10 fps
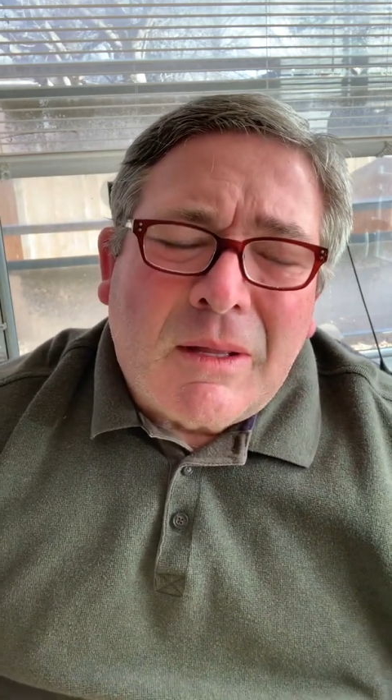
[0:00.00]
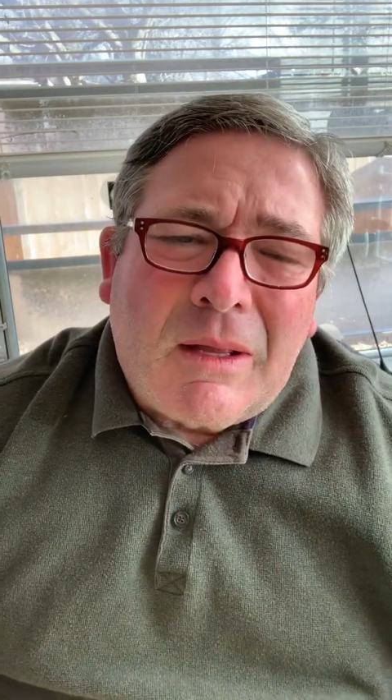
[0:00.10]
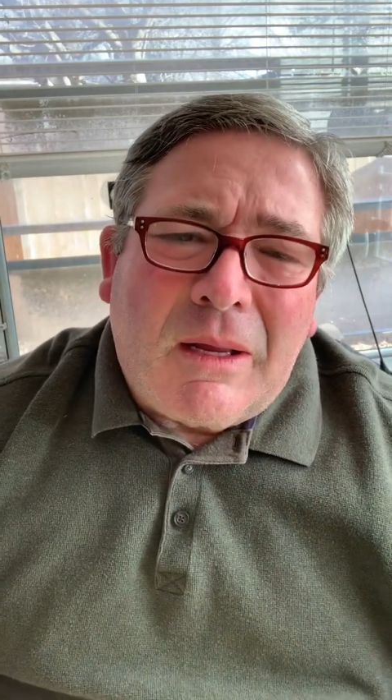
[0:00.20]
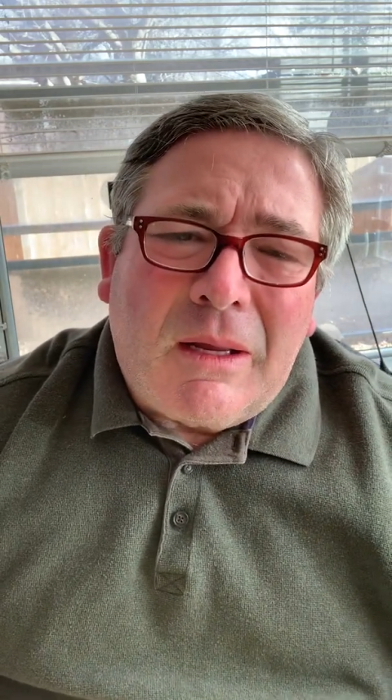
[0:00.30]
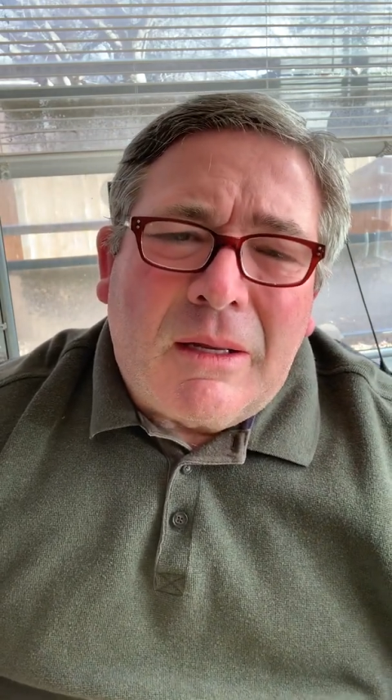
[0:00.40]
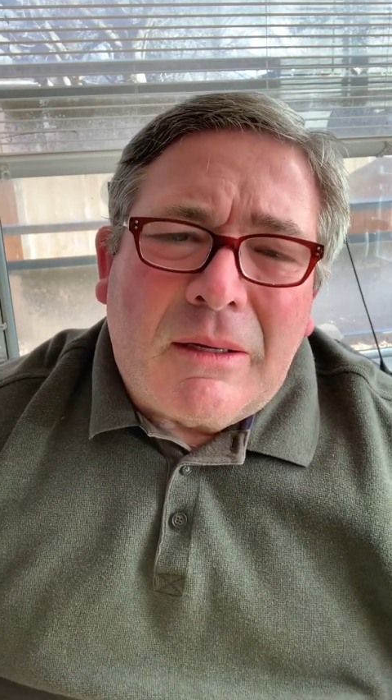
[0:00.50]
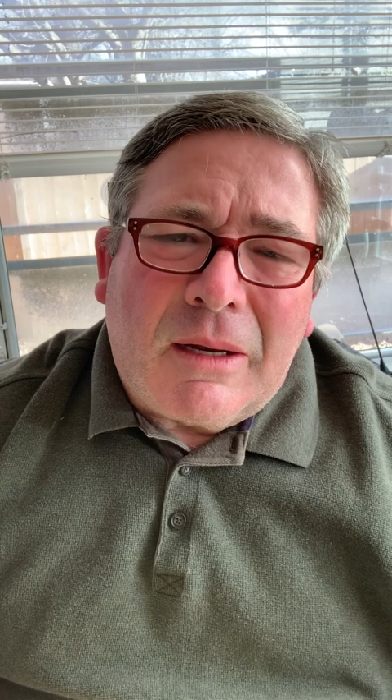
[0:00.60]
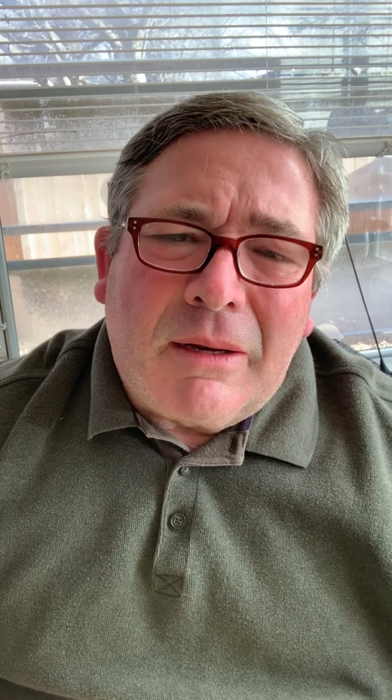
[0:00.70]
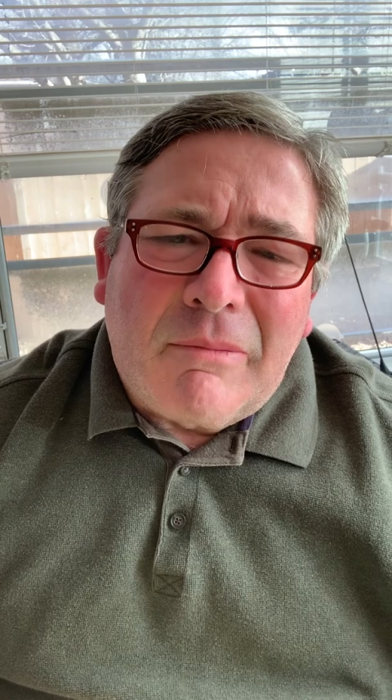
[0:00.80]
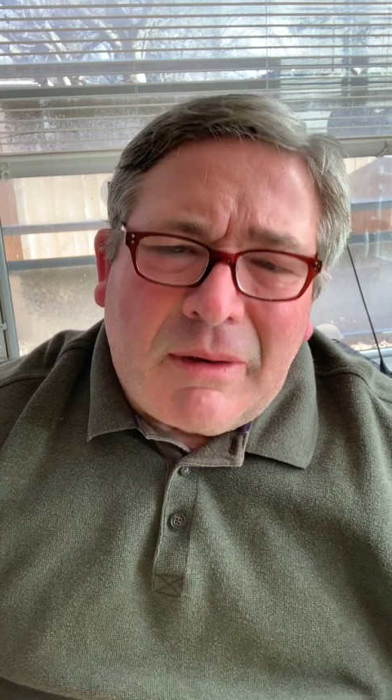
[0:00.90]
and
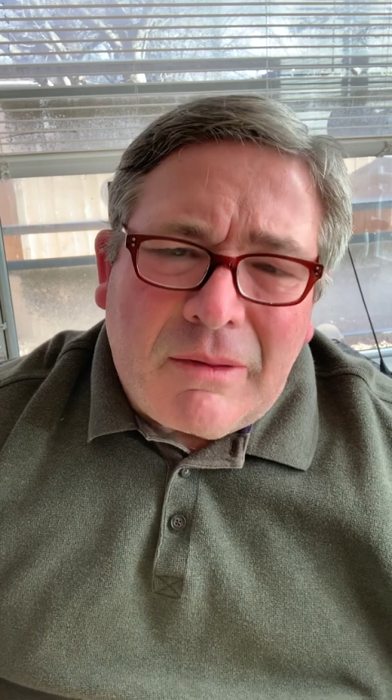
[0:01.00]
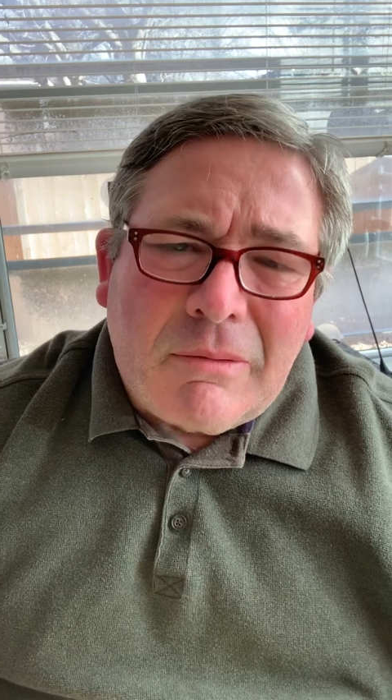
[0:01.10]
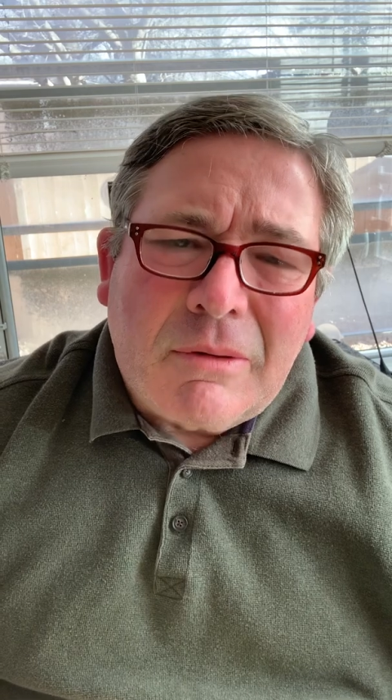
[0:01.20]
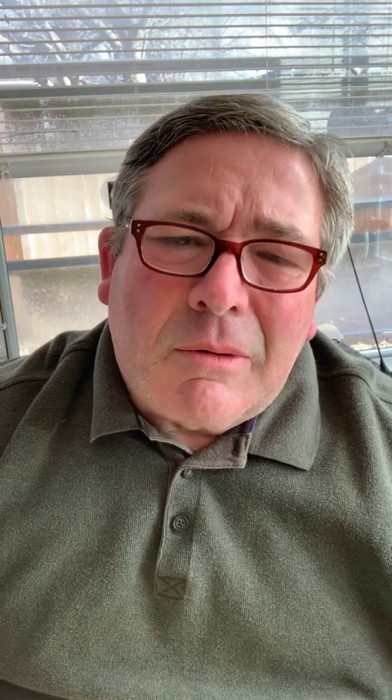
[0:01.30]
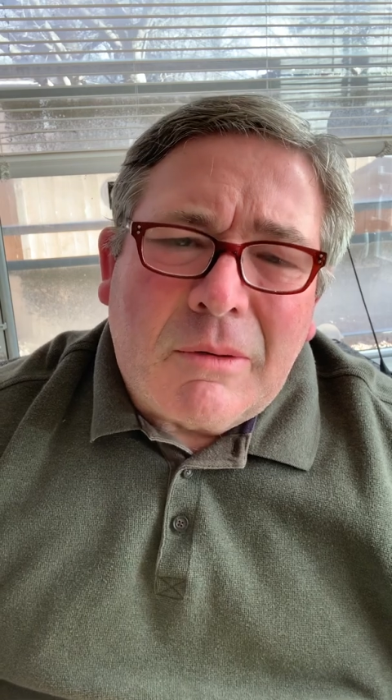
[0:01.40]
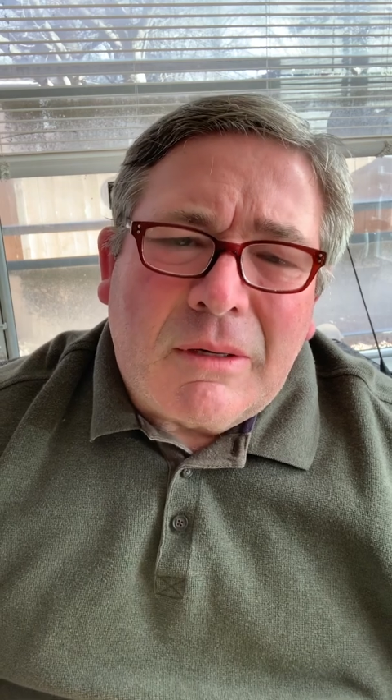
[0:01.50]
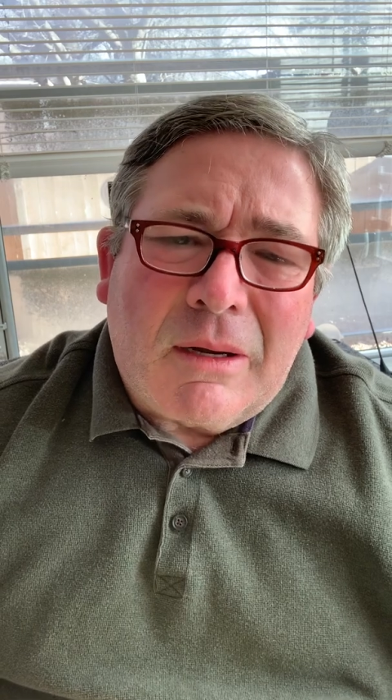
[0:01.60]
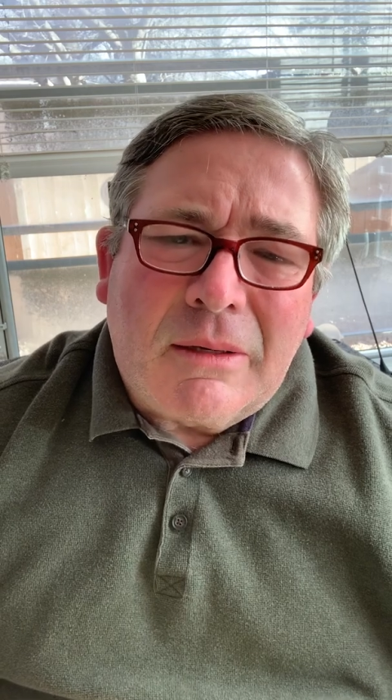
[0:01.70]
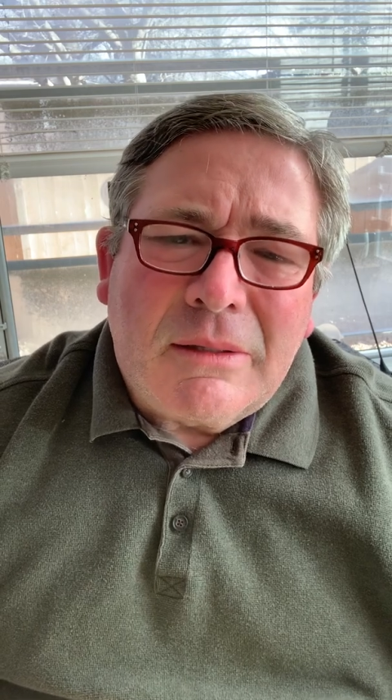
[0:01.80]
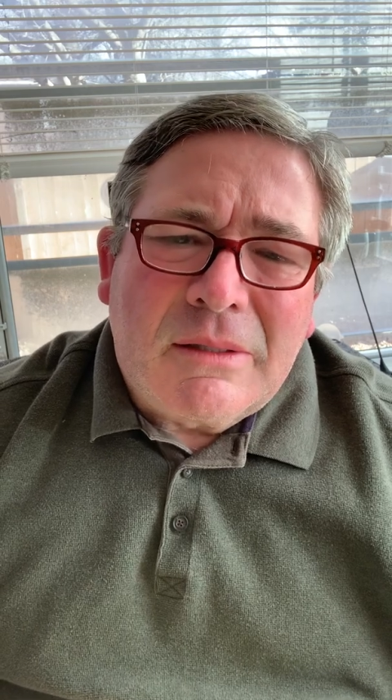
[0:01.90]
I read through the court
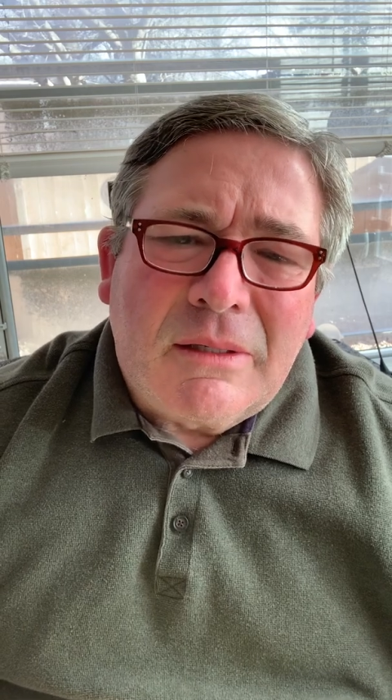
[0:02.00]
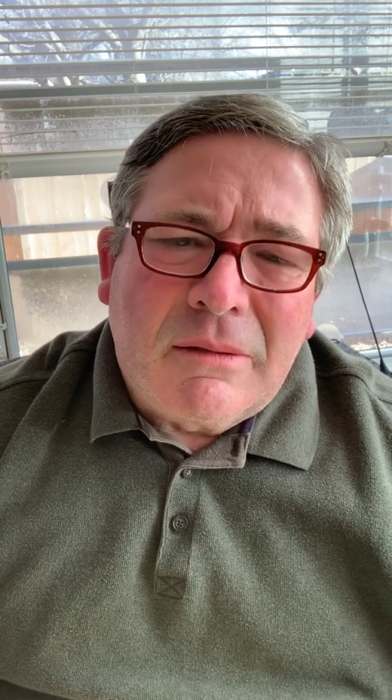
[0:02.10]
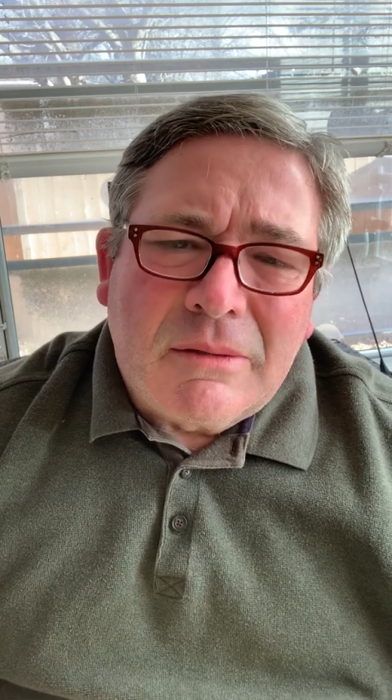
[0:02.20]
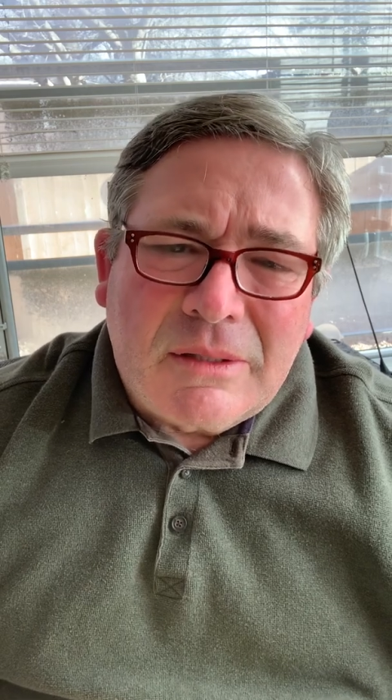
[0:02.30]
dockets and